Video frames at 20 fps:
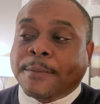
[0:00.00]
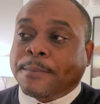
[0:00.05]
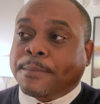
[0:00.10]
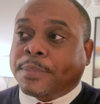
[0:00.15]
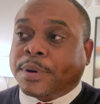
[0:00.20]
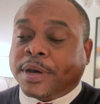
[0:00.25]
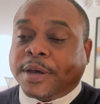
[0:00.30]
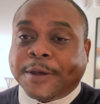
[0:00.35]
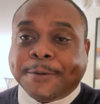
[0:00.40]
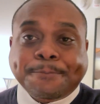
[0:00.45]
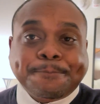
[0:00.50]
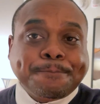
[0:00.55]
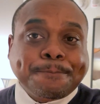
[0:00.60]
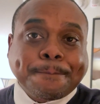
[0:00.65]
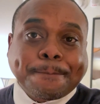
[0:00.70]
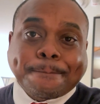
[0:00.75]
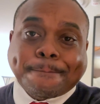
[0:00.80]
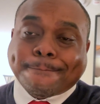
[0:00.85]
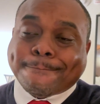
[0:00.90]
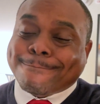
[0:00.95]
But
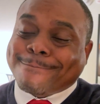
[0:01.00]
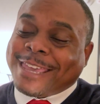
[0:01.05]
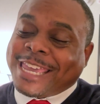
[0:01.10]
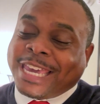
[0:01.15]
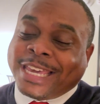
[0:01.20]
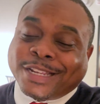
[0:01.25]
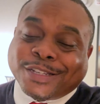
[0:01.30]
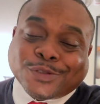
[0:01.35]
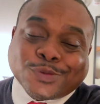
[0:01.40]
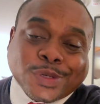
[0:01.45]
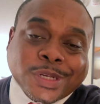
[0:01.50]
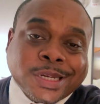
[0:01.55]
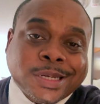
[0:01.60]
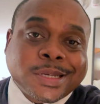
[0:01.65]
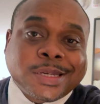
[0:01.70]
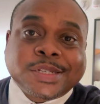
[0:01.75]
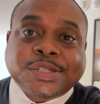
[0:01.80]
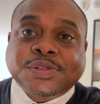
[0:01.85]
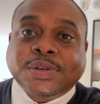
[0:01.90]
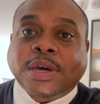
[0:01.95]
it is what it
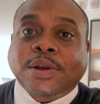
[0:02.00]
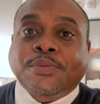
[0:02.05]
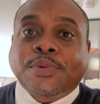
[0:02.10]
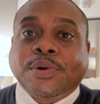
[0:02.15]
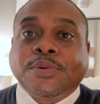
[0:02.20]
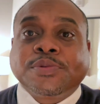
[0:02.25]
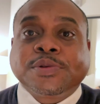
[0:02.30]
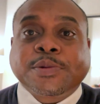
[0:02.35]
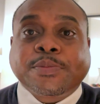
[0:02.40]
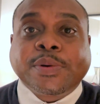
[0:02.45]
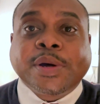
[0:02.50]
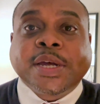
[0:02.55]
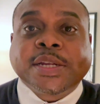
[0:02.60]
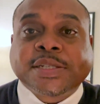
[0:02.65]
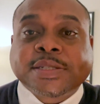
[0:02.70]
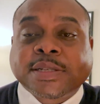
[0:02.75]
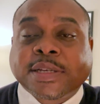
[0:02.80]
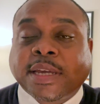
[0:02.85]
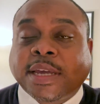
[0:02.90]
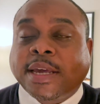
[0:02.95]
is. You got to roll with the
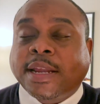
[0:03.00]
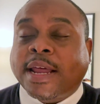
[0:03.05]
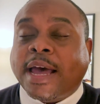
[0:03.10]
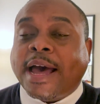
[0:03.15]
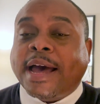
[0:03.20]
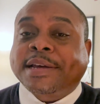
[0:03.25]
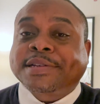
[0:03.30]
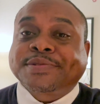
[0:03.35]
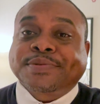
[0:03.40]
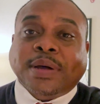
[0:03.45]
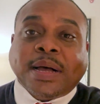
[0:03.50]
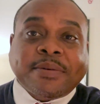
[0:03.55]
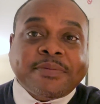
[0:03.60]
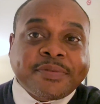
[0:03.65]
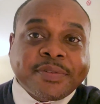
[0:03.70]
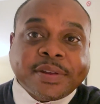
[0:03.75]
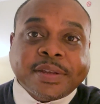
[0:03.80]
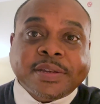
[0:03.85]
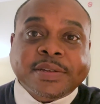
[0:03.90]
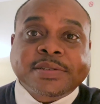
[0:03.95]
punches. Again, I swapped
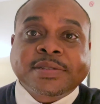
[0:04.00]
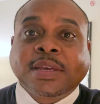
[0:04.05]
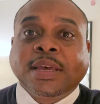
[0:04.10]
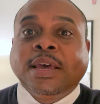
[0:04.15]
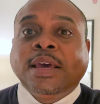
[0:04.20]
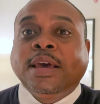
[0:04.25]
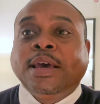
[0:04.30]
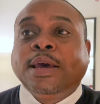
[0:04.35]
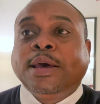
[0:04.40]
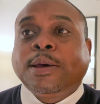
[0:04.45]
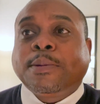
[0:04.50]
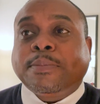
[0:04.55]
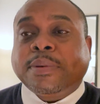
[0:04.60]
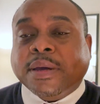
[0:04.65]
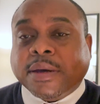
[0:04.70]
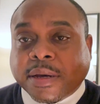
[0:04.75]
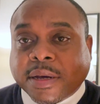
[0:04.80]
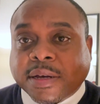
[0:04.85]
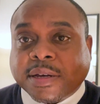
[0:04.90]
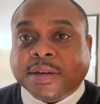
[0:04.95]
for this
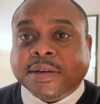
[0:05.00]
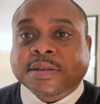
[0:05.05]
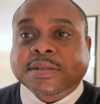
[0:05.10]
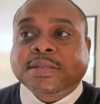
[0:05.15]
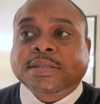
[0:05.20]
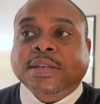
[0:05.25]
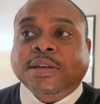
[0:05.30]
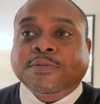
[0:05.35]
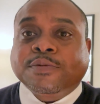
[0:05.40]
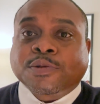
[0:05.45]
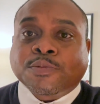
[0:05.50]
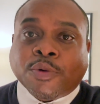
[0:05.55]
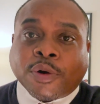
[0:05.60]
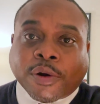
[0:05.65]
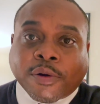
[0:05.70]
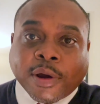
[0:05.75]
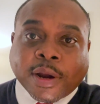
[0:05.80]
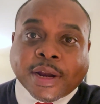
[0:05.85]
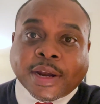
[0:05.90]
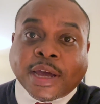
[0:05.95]
because it was more
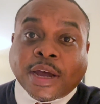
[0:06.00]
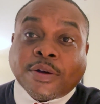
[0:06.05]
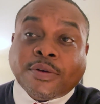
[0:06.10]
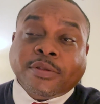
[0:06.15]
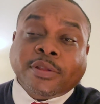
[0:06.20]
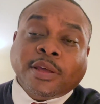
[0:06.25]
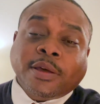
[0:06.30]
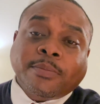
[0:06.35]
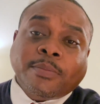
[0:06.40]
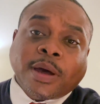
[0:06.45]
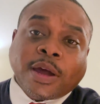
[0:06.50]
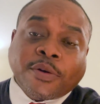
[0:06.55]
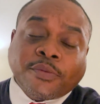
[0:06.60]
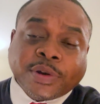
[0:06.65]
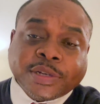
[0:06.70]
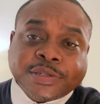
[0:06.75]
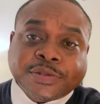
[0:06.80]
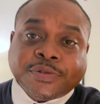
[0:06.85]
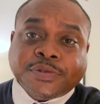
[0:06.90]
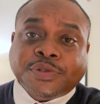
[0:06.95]
credit hour than my
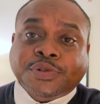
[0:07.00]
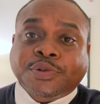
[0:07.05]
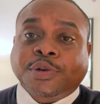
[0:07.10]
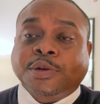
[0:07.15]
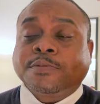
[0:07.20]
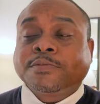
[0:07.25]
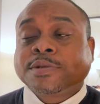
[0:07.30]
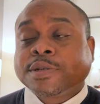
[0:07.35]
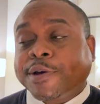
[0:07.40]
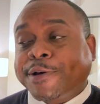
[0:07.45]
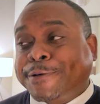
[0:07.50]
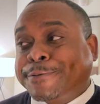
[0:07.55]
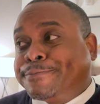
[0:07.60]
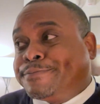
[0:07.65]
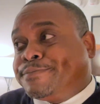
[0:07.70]
original trip, so